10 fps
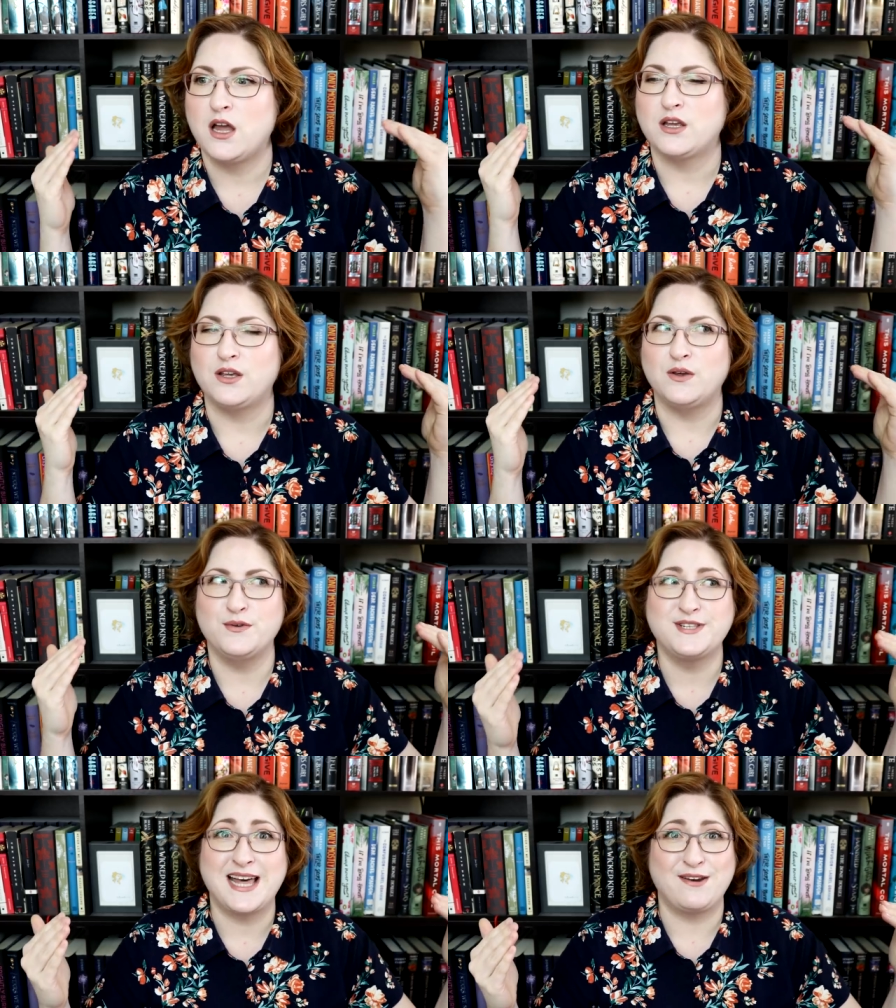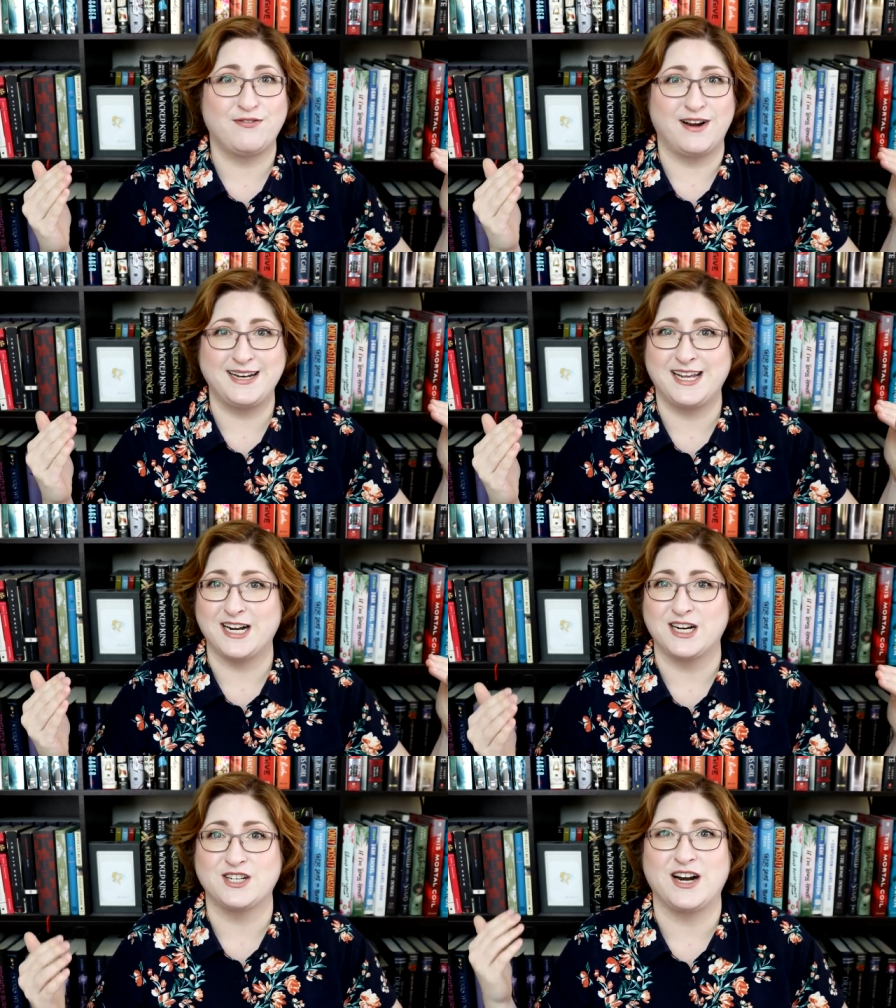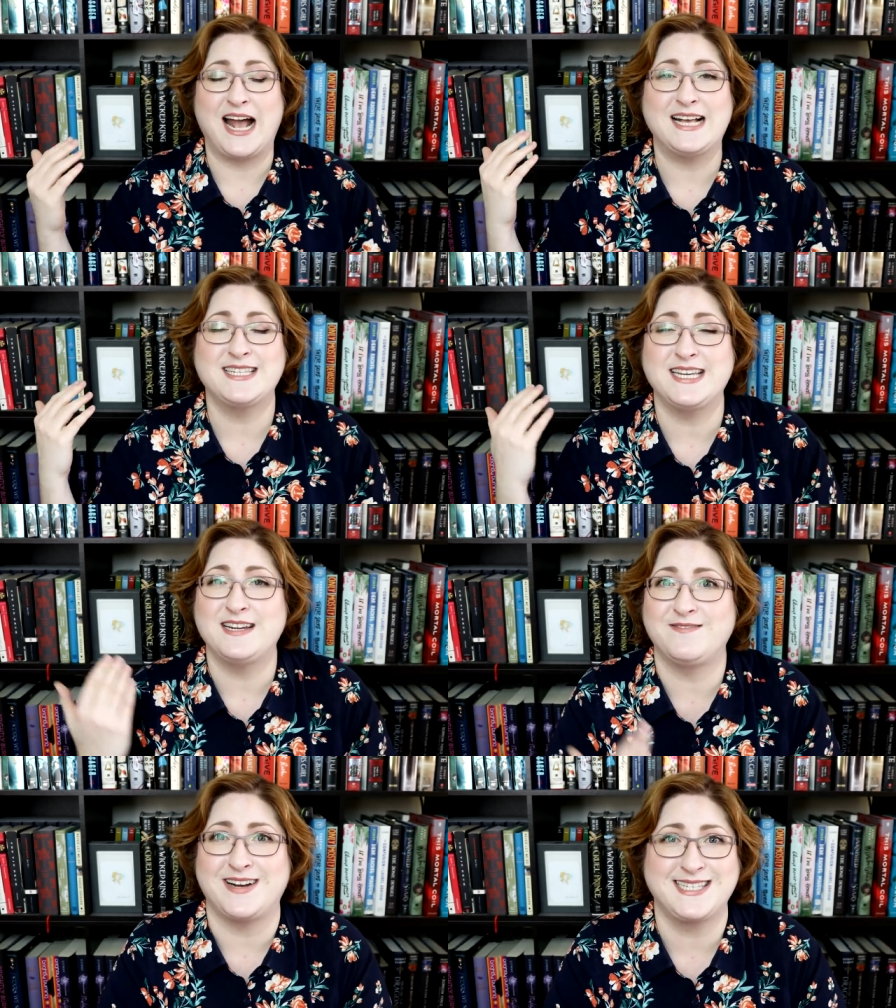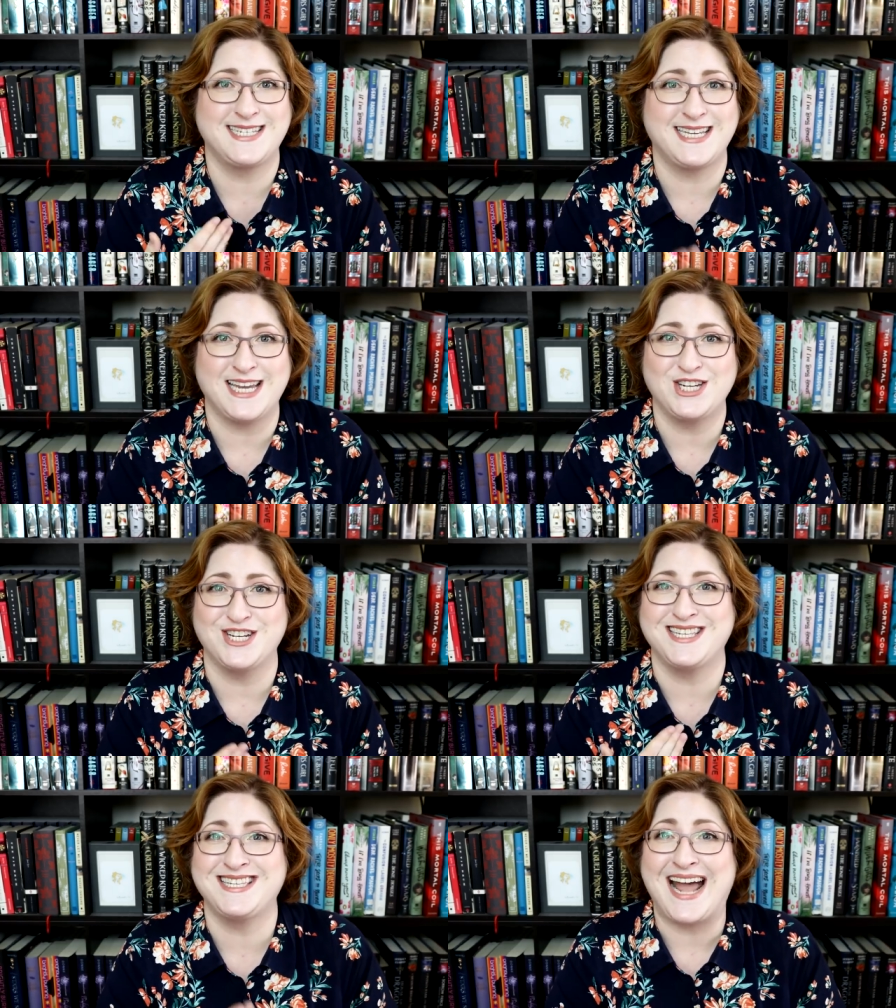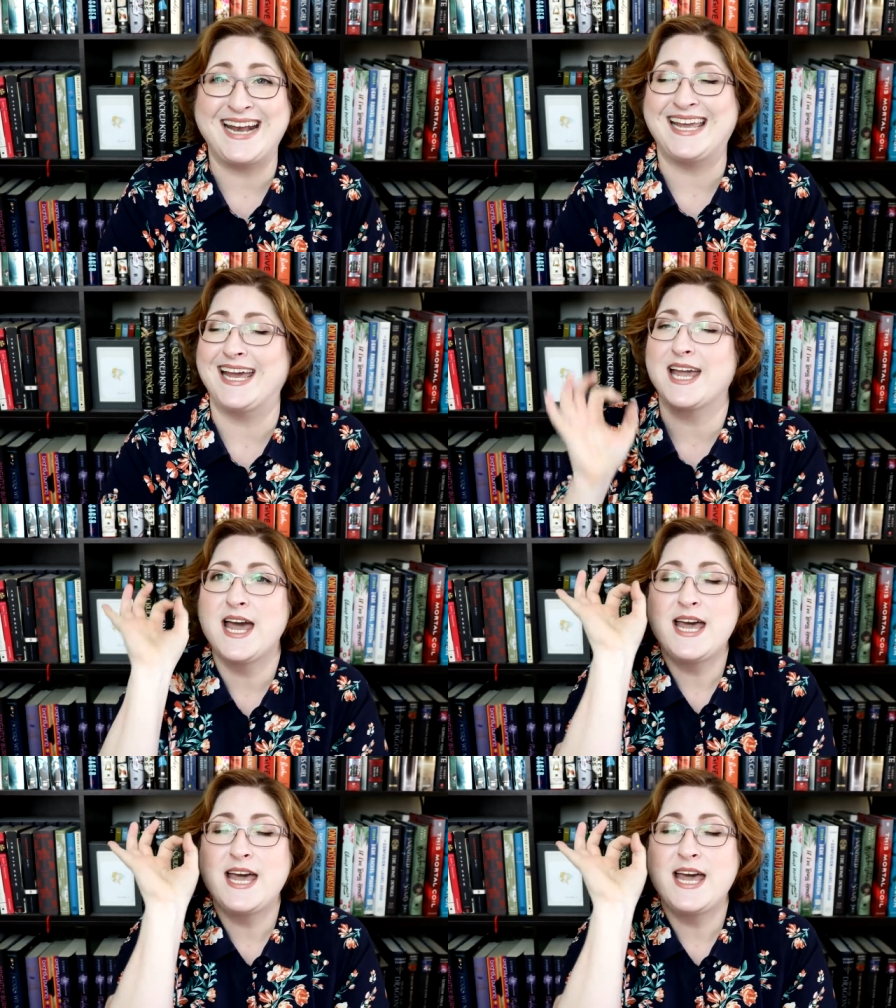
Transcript: use that friend character as the investigation sidekick.